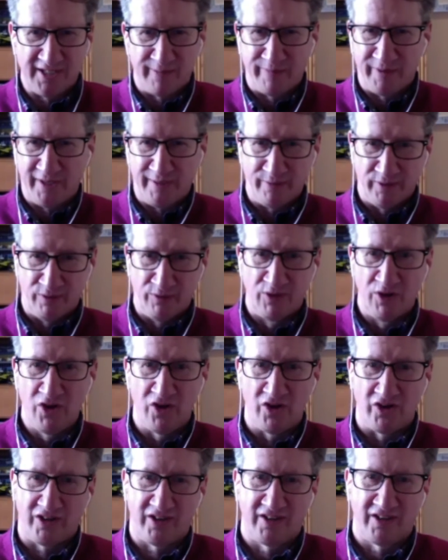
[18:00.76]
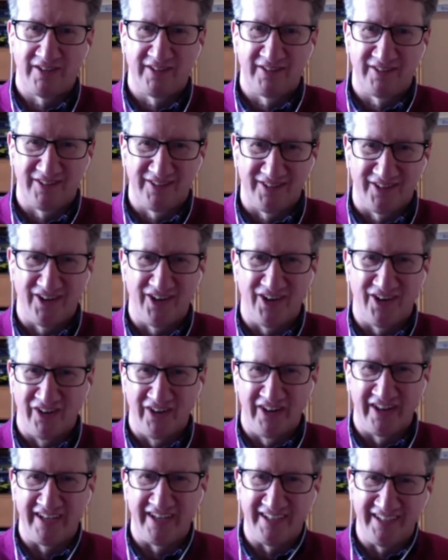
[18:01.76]
of people who lurk on
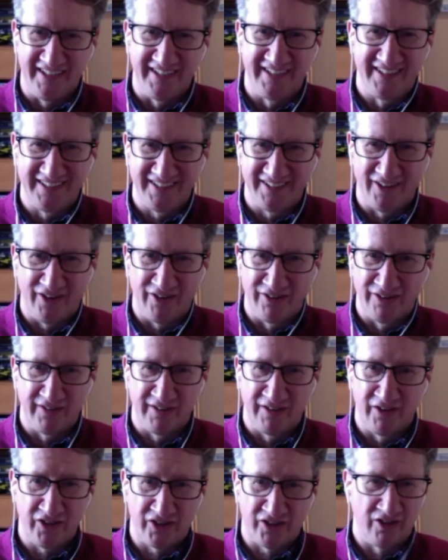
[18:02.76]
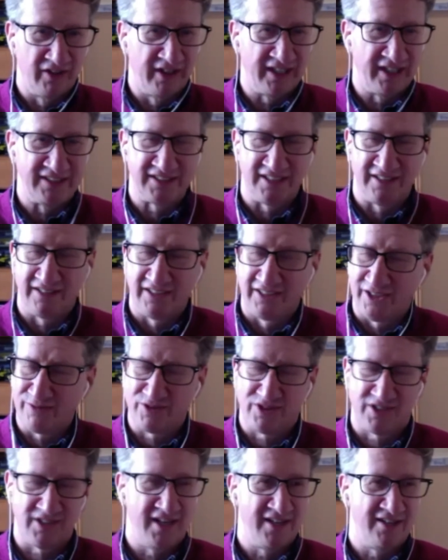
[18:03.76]
LinkedIn, they don't
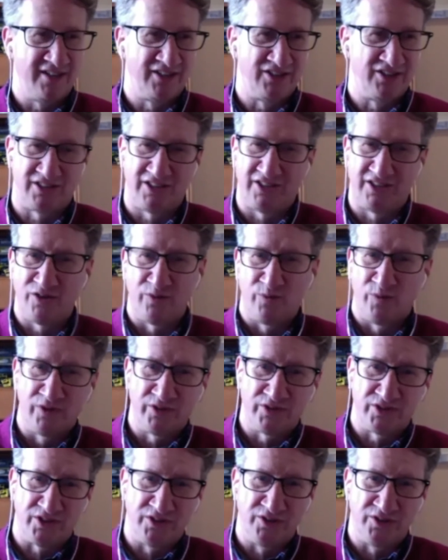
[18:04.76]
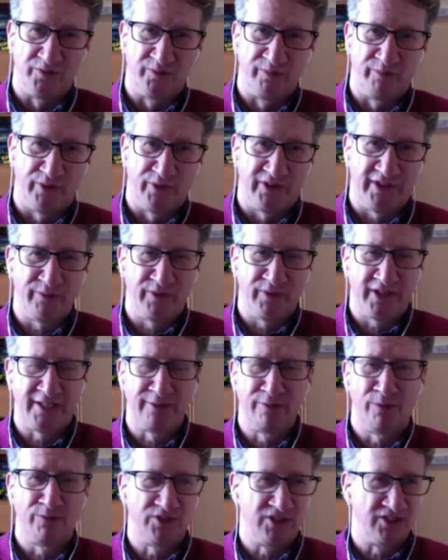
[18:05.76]
say anything because they don't want to. But then when they come
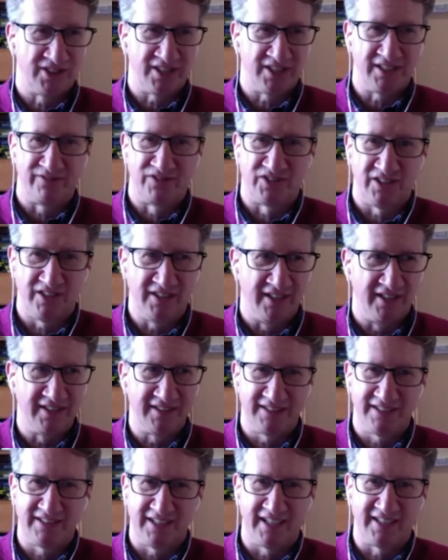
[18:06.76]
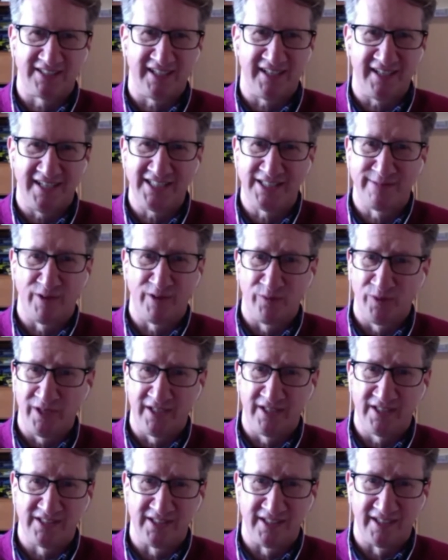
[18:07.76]
up to you and say, I've seen you, like you say, it is a bit weird,
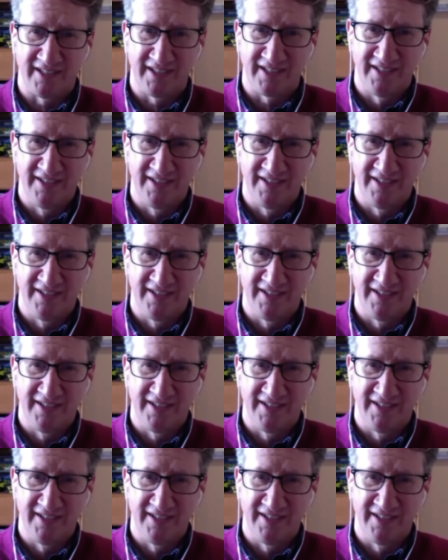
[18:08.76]
isn't it?